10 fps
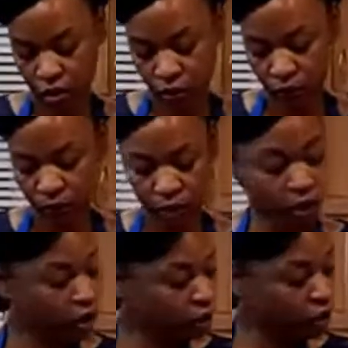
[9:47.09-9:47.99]
Just one
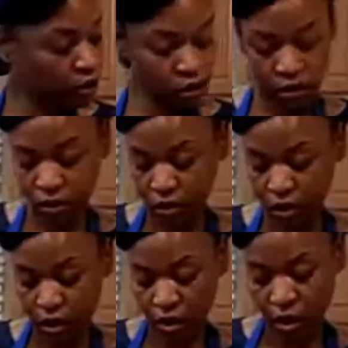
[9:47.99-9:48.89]
more.
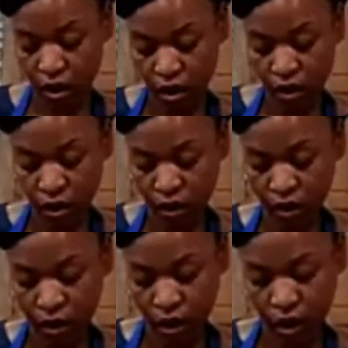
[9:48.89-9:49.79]
And
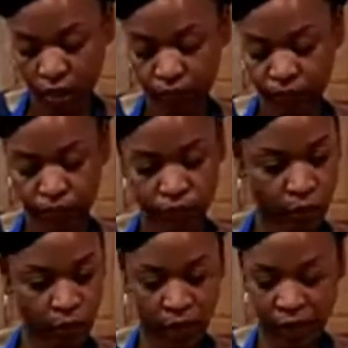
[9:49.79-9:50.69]
then
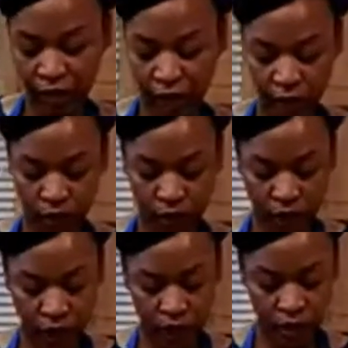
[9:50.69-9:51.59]
we have
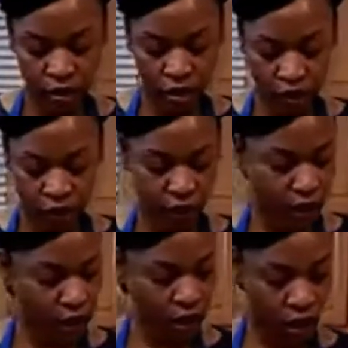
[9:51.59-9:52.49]
our carrots
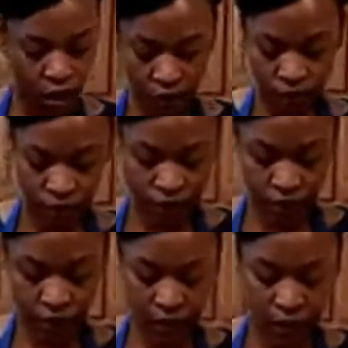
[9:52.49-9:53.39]
already
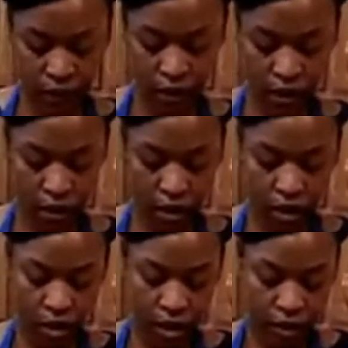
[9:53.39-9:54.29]
sliced here.
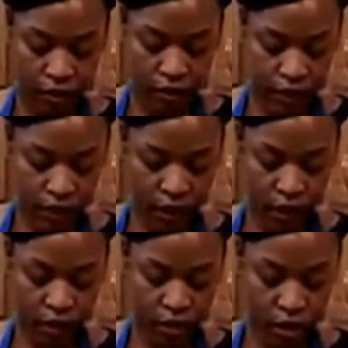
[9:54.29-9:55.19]
These
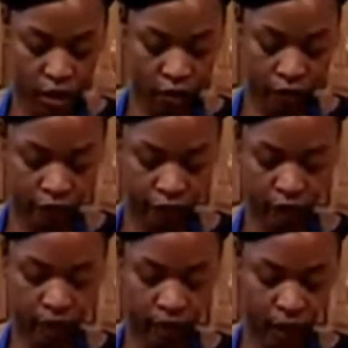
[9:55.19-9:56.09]
carrots are
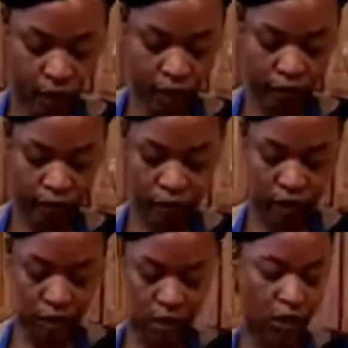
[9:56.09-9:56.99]
from our
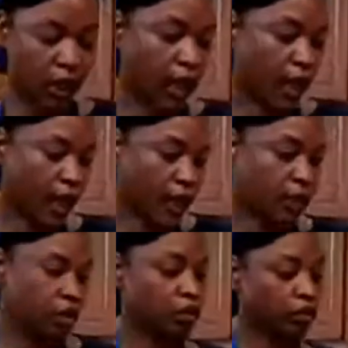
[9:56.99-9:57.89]
friends at
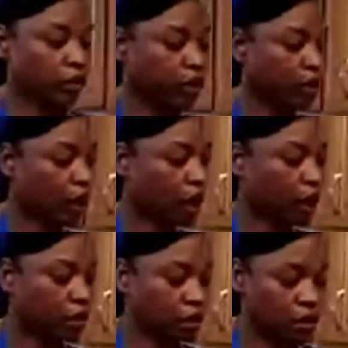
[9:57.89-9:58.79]
the Greener
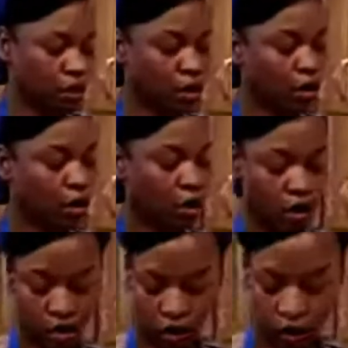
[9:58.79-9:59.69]
Garden
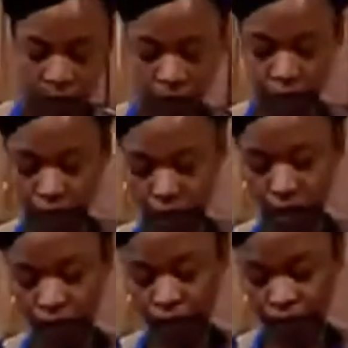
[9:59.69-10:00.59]
Urban
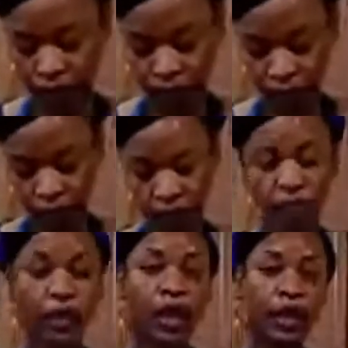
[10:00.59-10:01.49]
Farm
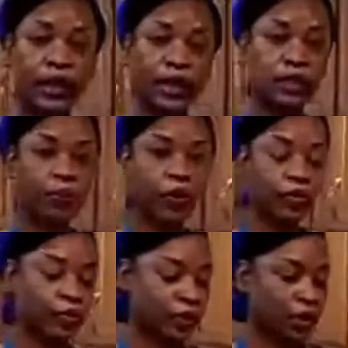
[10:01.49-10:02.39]
in East
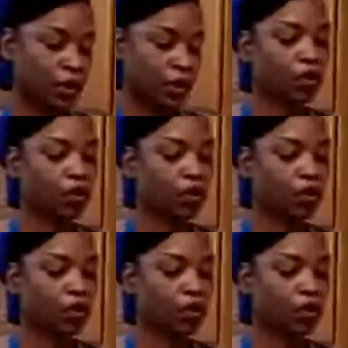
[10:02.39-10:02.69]
Baltimore City.